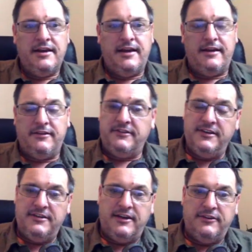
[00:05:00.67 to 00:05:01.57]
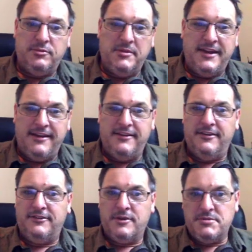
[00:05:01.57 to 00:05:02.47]
Uh, details will be down in the
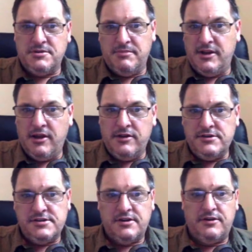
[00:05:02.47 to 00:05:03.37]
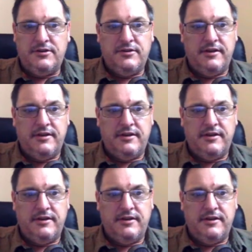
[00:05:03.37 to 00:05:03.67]
description below, so